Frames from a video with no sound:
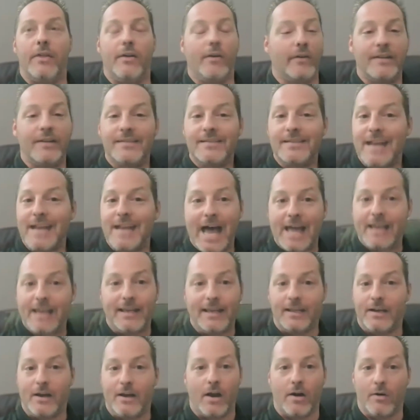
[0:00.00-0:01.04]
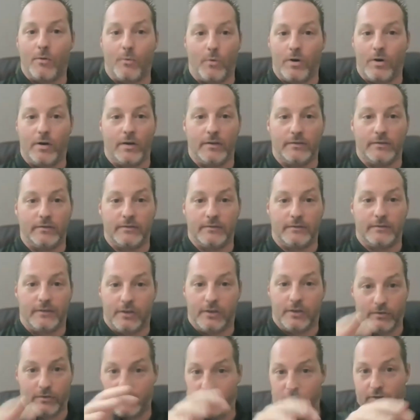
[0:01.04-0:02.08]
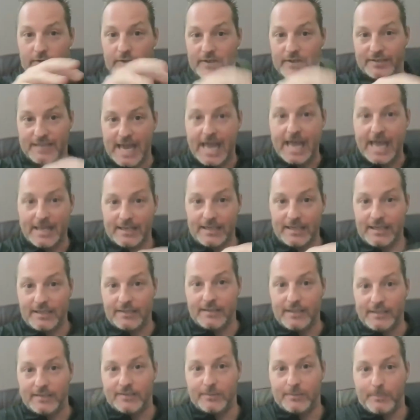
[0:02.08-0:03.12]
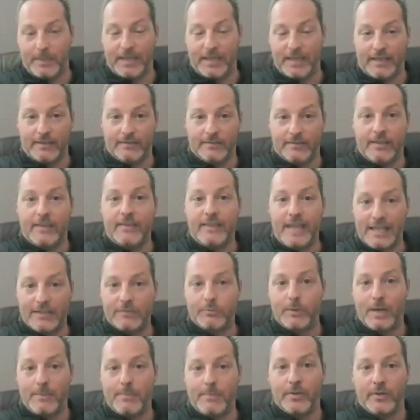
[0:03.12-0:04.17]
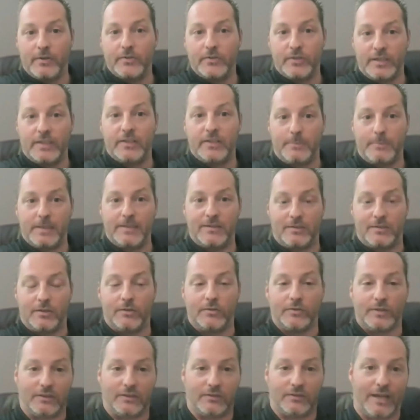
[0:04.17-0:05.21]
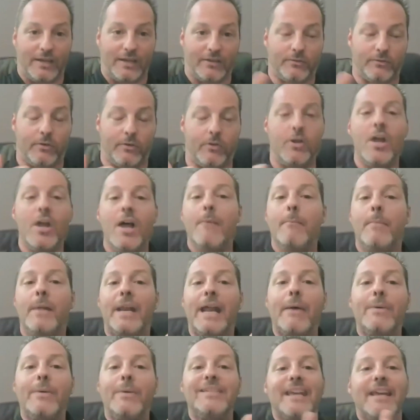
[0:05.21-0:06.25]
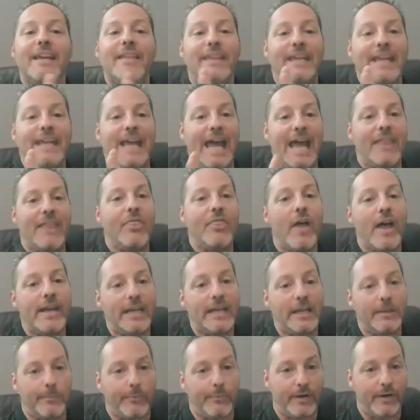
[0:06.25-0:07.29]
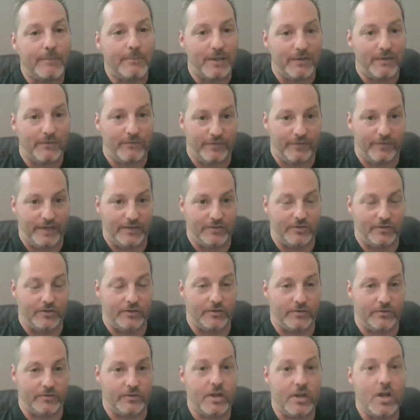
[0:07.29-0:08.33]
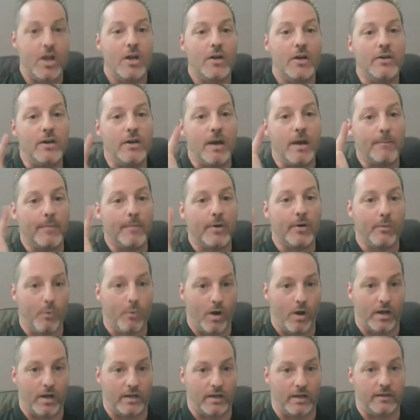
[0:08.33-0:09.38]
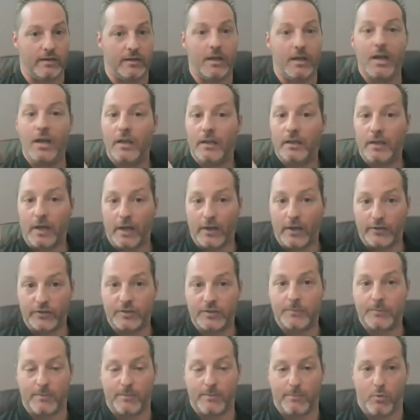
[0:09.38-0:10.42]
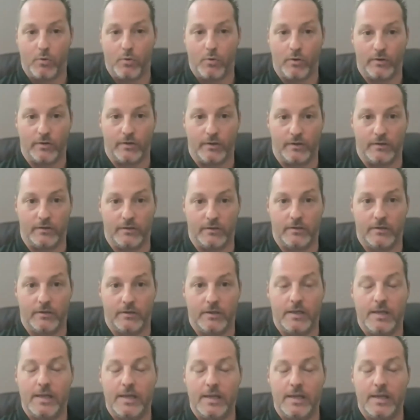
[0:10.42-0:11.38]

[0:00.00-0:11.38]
There is not in our world. There is not in this space. That's why Biller Genie has been so successful. But I would say the headlining premium features, number one, customer portal.